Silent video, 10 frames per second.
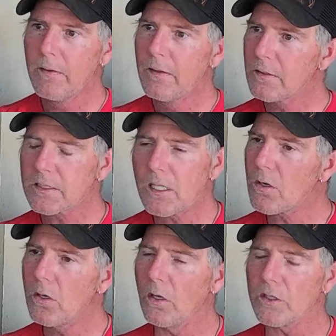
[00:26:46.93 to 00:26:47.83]
So
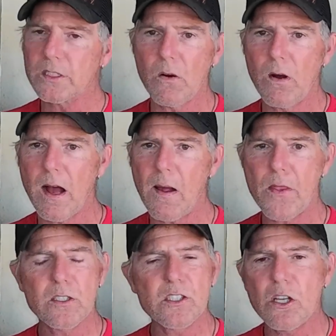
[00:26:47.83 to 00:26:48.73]
cool. So
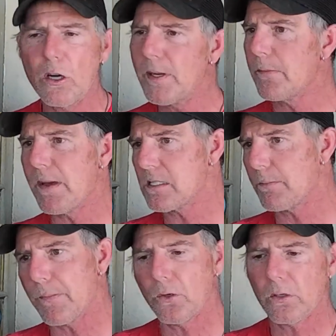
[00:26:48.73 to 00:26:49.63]
there's so many amazing
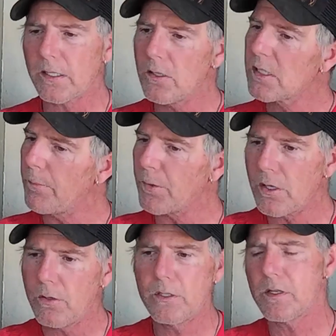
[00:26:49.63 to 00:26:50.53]
people getting hooked up with
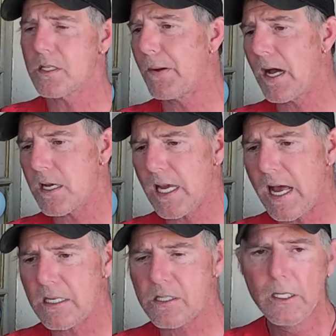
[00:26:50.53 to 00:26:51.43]
you, doing this
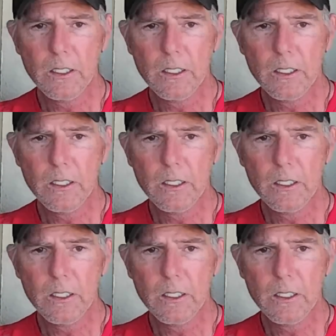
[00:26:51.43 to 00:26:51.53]
podcast.